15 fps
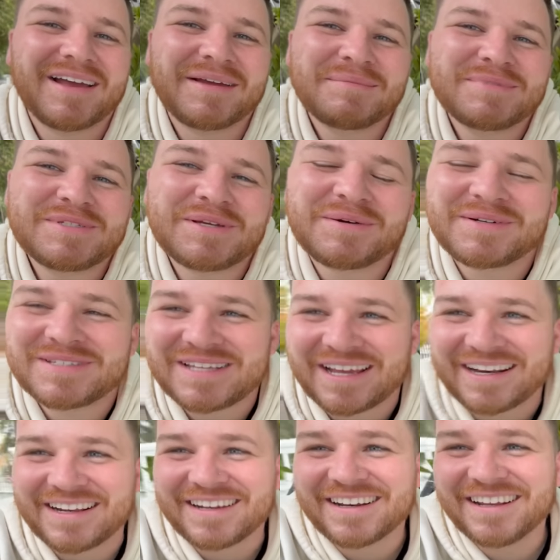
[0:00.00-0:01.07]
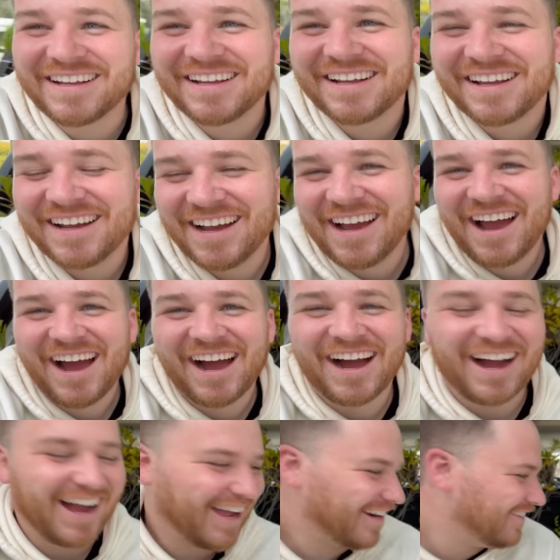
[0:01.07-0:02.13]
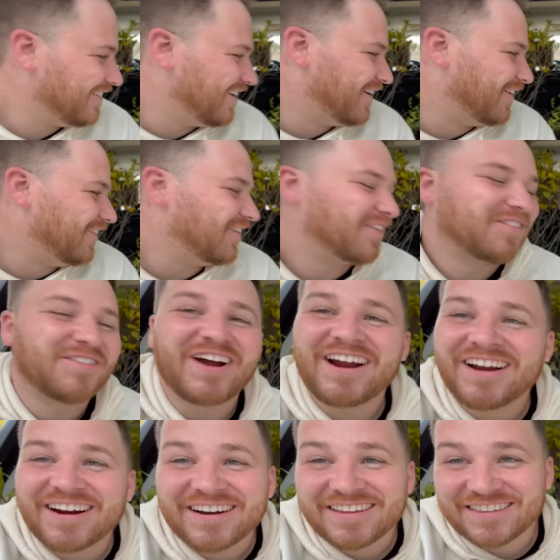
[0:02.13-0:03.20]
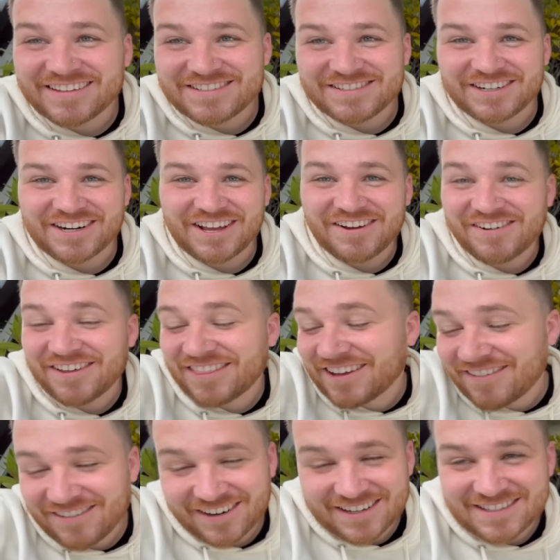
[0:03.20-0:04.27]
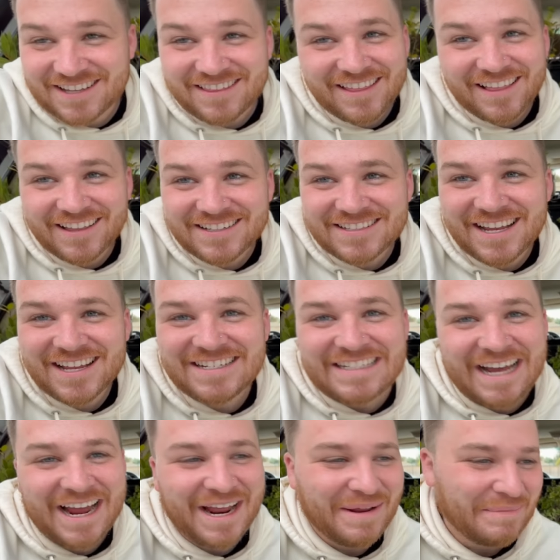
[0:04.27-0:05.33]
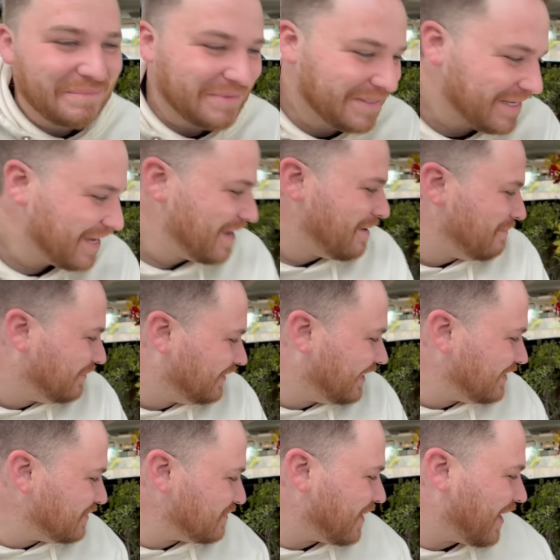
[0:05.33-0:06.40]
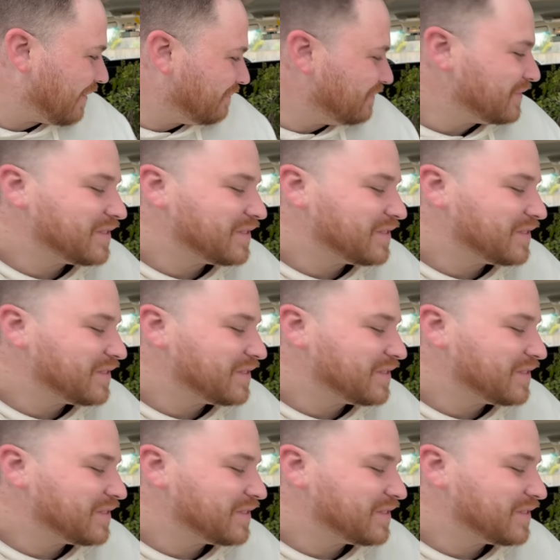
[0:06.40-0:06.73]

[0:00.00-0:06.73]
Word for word: I'm so excited. I don't know where any of these are gonna go. I think I've already said that like 10 times, but that's okay.